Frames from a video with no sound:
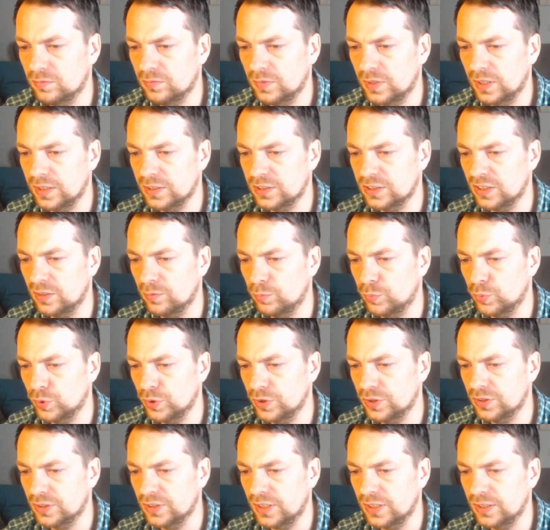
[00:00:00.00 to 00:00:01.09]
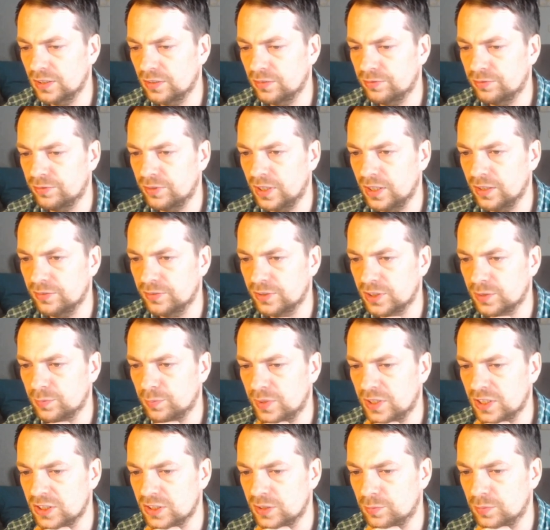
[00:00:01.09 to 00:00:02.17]
At some point knight f5 is
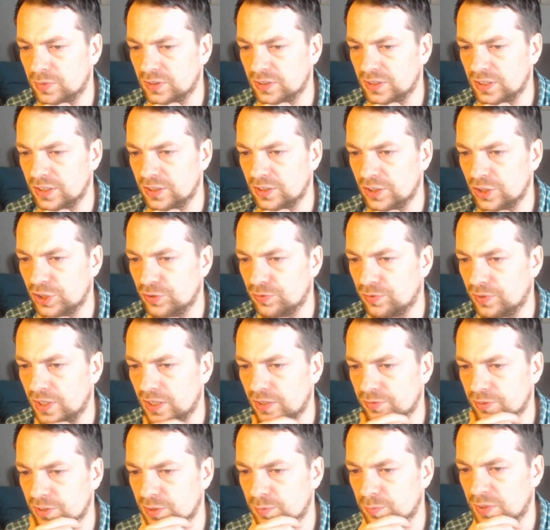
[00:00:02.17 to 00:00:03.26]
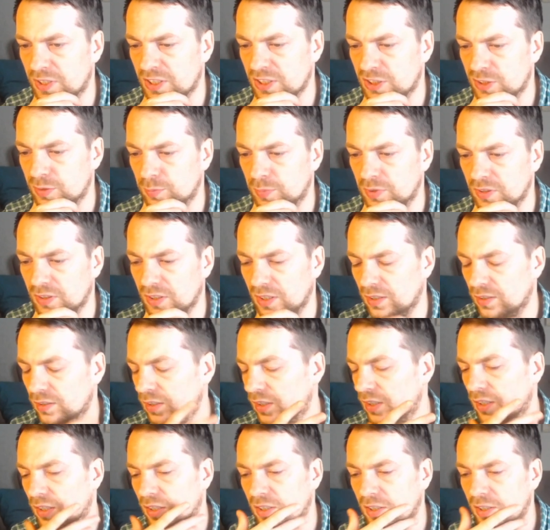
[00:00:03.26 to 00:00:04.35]
possible, knight h5 is possible. Yeah,
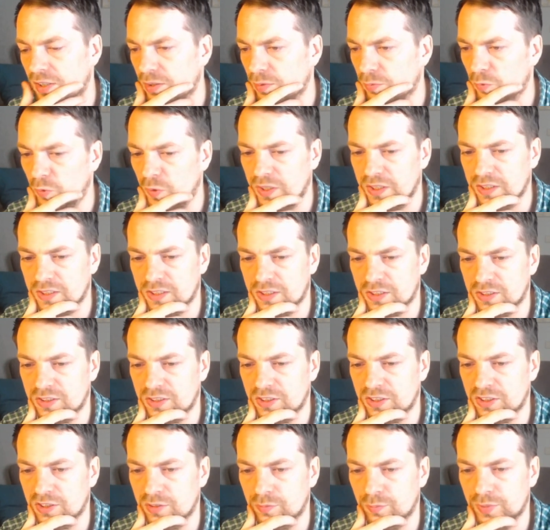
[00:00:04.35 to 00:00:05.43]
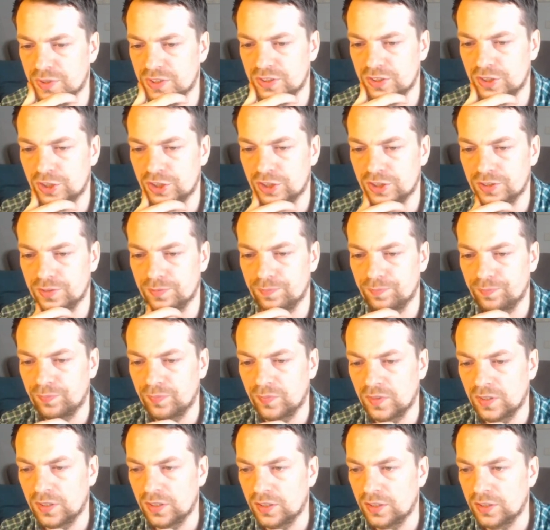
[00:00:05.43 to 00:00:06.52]
white has a decent position.
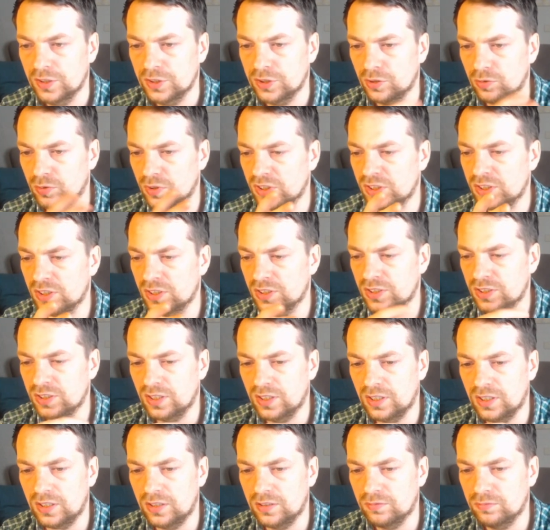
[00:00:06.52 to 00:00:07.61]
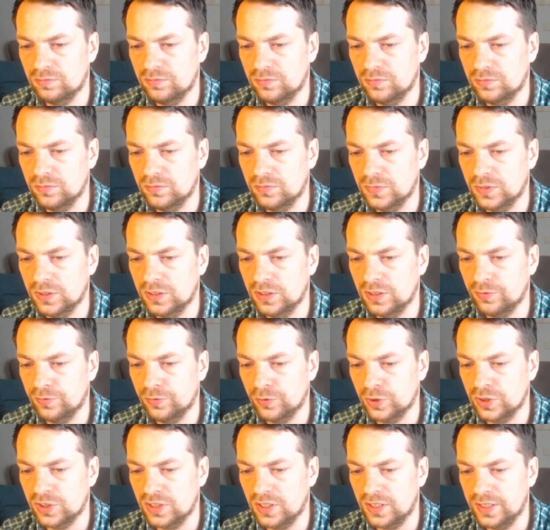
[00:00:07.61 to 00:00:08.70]
So this is the
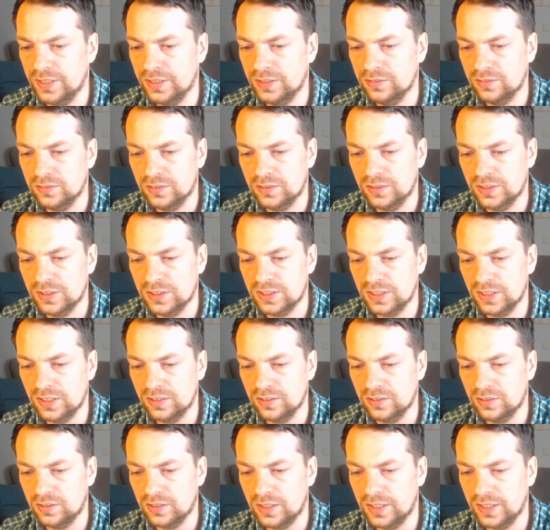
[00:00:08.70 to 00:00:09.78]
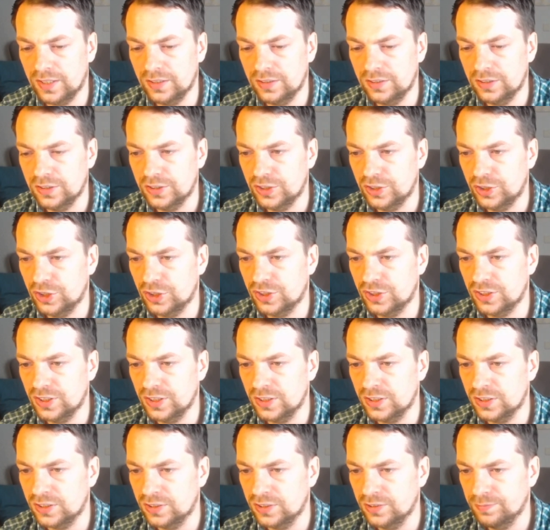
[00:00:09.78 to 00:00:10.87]
first line. The second line is
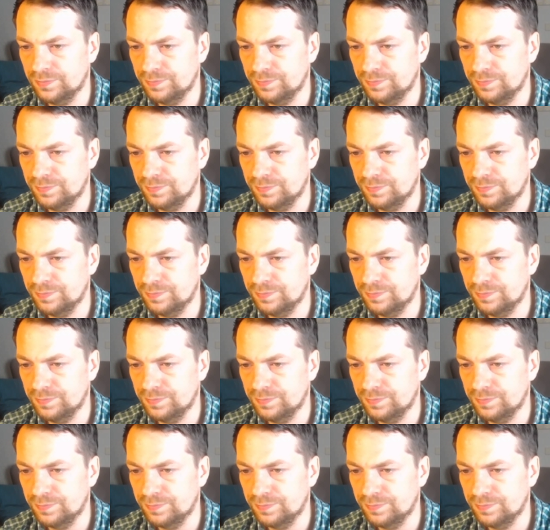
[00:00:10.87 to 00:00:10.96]
g6.